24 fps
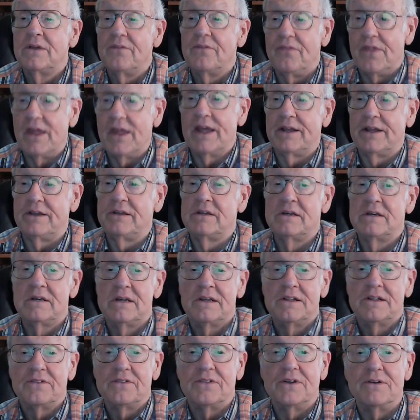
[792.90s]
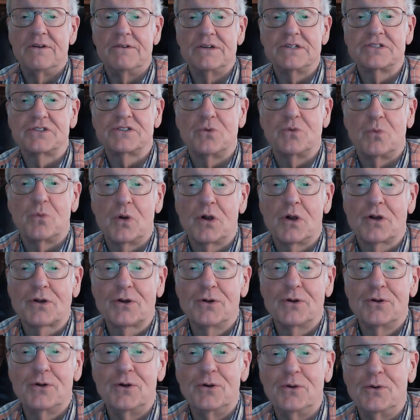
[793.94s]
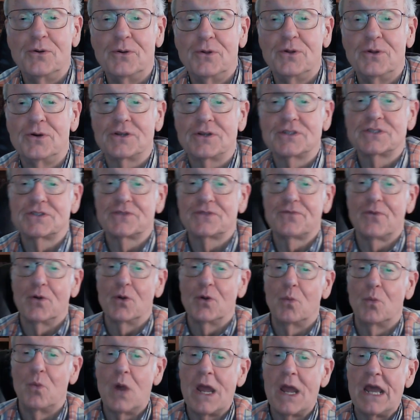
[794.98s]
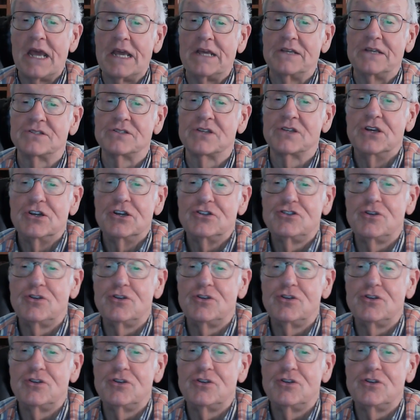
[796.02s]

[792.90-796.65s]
Then there is the worker who looks for ways